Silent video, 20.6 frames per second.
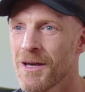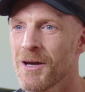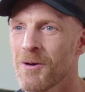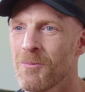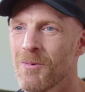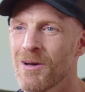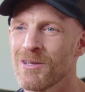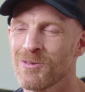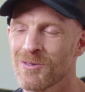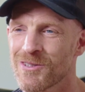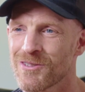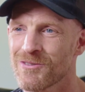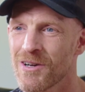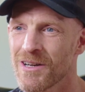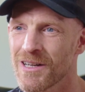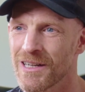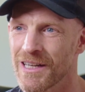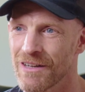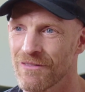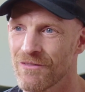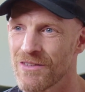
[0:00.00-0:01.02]
When you're
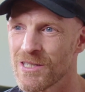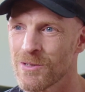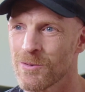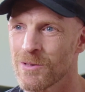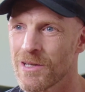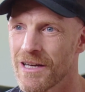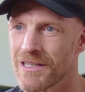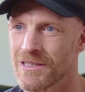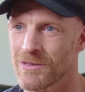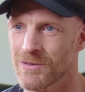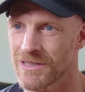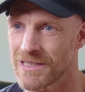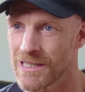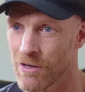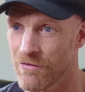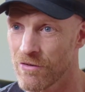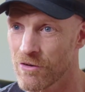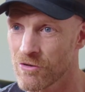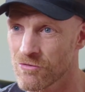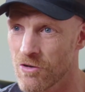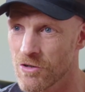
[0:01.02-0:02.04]
struggling, visualize
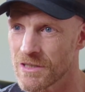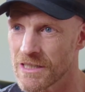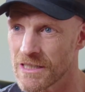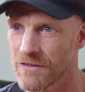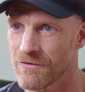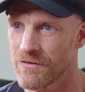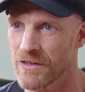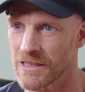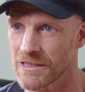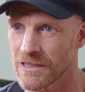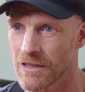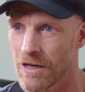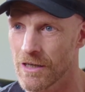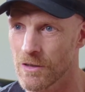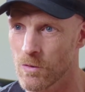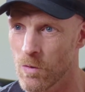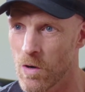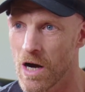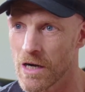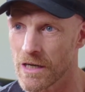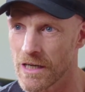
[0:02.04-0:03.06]
yourself crossing the finish line
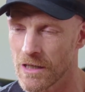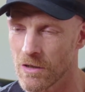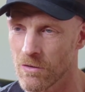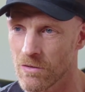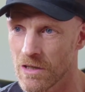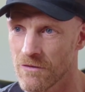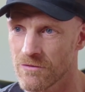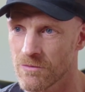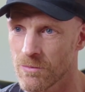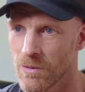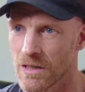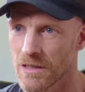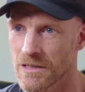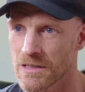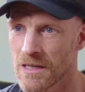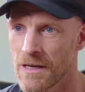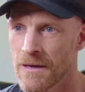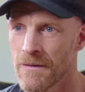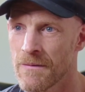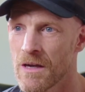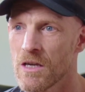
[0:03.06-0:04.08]
or hugging your loved
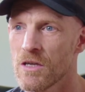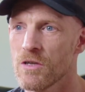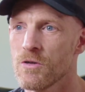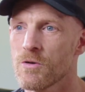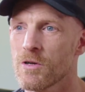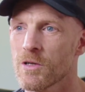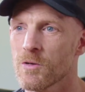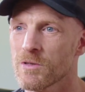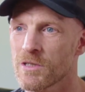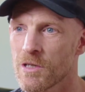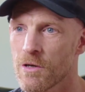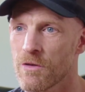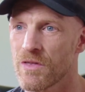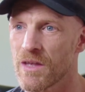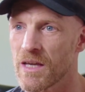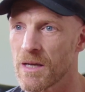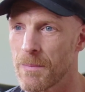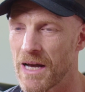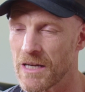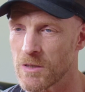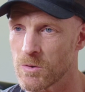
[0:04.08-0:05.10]
ones. You could also
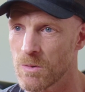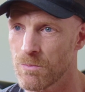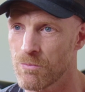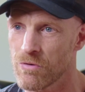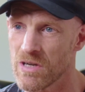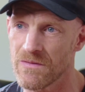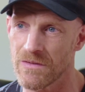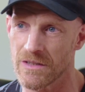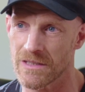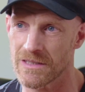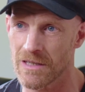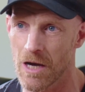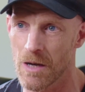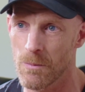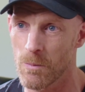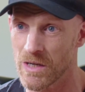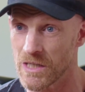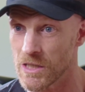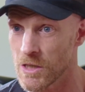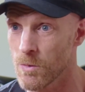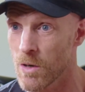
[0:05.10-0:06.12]
think back to a previous time
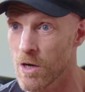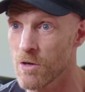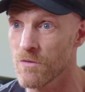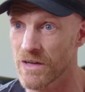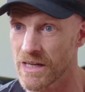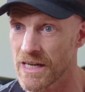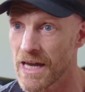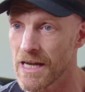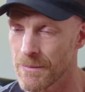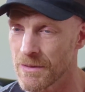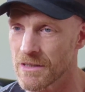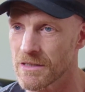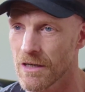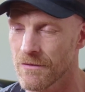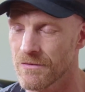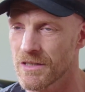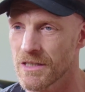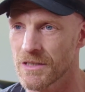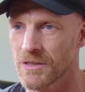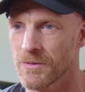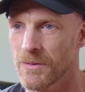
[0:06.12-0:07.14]
when you overcame a
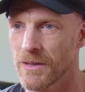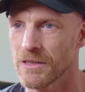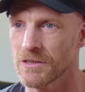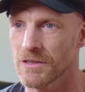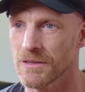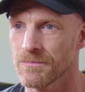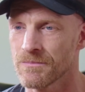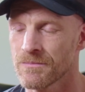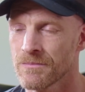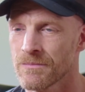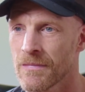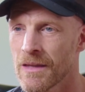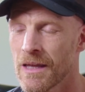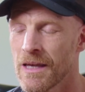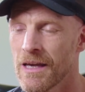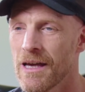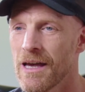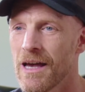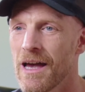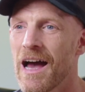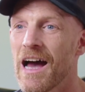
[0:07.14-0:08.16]
tough situation.
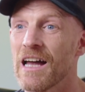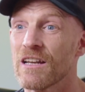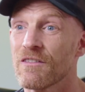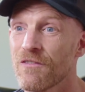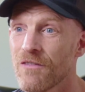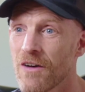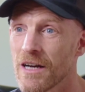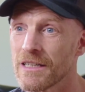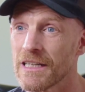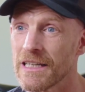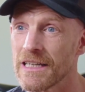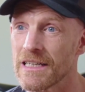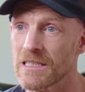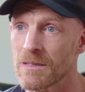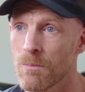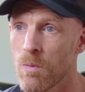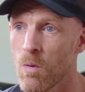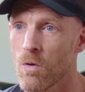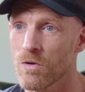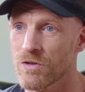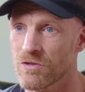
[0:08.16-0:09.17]
And finally, it's
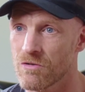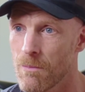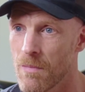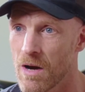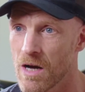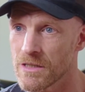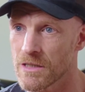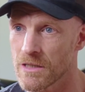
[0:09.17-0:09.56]
important to remind